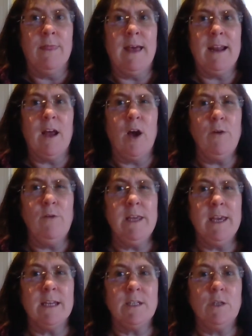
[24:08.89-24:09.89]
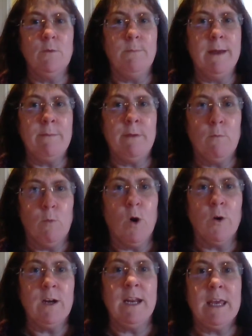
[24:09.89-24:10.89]
That only gets you maybe
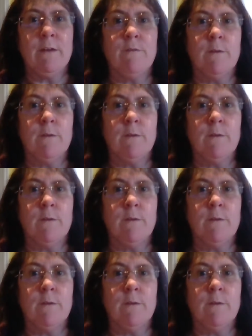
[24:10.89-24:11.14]
one link